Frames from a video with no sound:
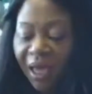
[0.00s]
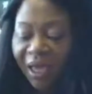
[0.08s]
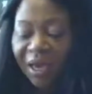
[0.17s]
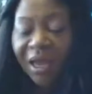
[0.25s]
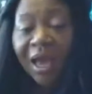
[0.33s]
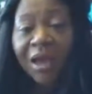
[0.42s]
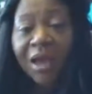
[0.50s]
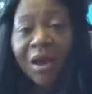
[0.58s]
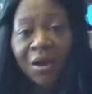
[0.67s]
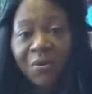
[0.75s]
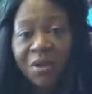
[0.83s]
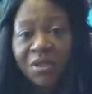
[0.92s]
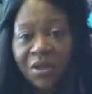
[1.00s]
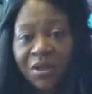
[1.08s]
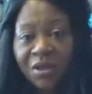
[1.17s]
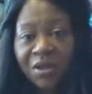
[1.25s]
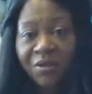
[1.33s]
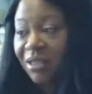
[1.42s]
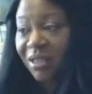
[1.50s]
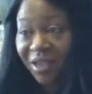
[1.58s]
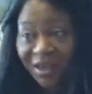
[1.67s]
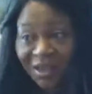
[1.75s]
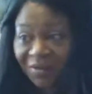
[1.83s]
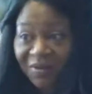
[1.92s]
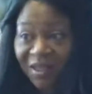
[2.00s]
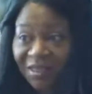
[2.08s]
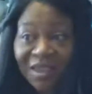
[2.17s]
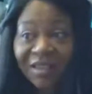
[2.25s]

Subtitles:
And I always credit the lady,